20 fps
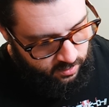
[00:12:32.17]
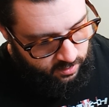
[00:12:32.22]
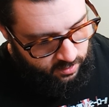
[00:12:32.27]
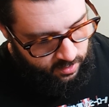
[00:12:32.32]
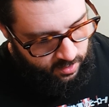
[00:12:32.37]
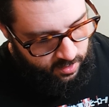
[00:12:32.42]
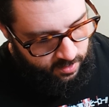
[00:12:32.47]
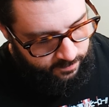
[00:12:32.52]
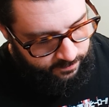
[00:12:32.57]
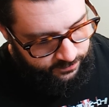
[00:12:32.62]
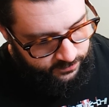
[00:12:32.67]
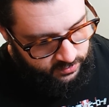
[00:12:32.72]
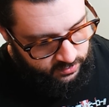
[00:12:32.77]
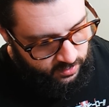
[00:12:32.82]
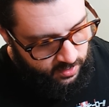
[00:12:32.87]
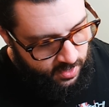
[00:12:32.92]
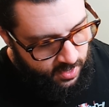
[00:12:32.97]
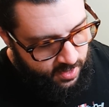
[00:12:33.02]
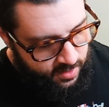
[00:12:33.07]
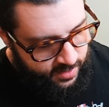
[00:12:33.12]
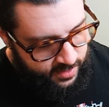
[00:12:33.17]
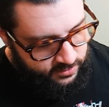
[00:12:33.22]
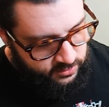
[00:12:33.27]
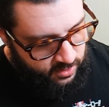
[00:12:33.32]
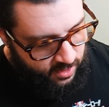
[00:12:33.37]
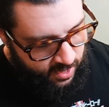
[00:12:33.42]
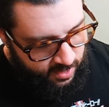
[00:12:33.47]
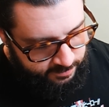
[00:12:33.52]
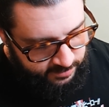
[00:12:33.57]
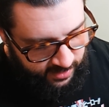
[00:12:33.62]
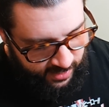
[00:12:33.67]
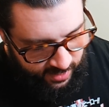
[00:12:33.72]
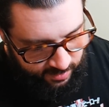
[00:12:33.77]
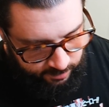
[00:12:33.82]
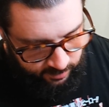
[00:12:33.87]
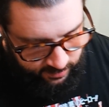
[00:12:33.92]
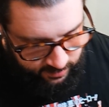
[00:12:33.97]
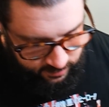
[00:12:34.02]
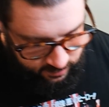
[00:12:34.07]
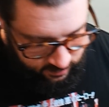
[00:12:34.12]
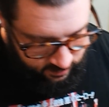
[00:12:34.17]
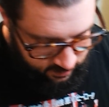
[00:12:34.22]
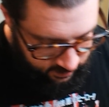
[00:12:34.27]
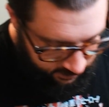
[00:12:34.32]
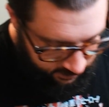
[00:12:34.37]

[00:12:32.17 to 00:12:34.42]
So yeah, that's Hobgoblins.